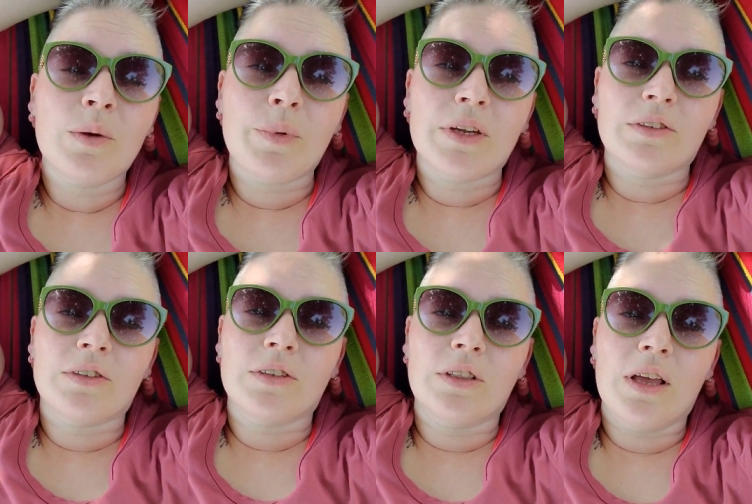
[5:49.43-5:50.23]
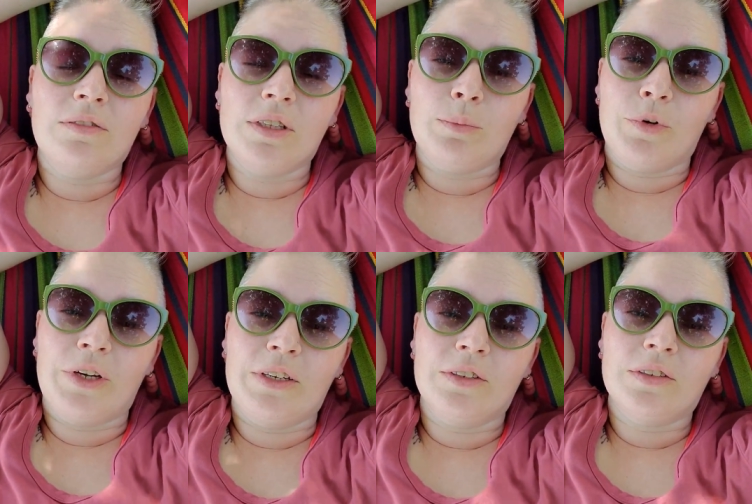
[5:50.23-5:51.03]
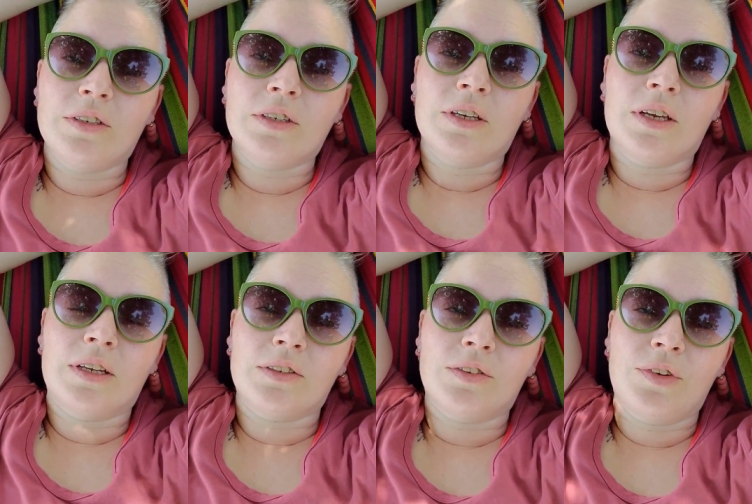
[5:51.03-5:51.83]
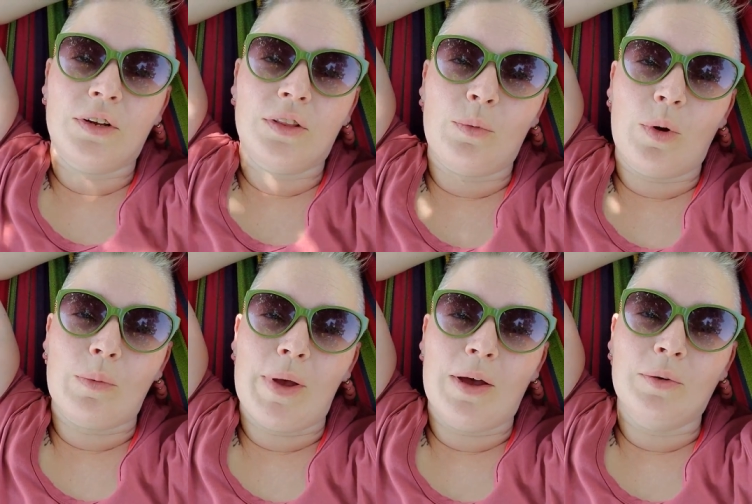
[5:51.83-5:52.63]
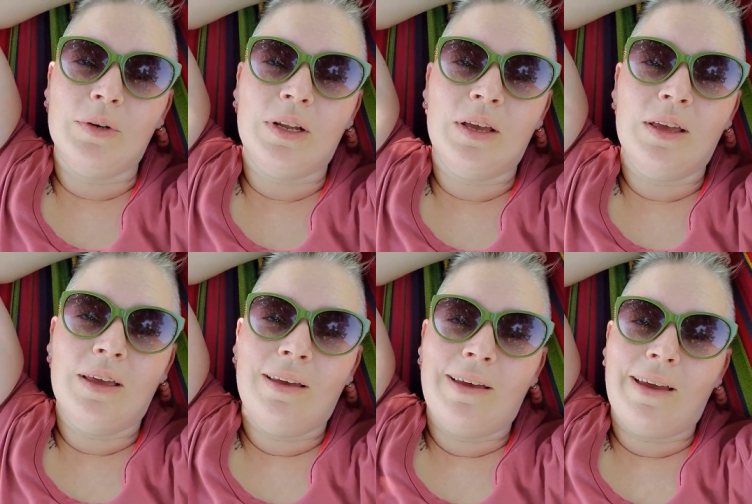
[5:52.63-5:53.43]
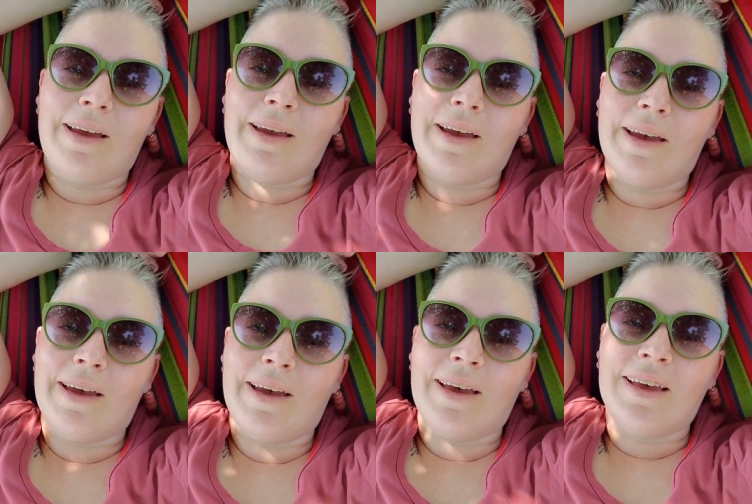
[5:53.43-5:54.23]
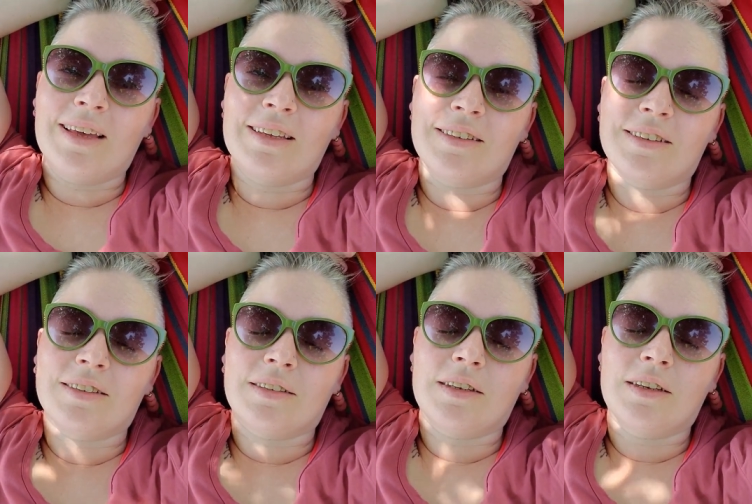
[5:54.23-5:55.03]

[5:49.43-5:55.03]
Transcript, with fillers: because there's a lovely breeze and it's fairly warm out and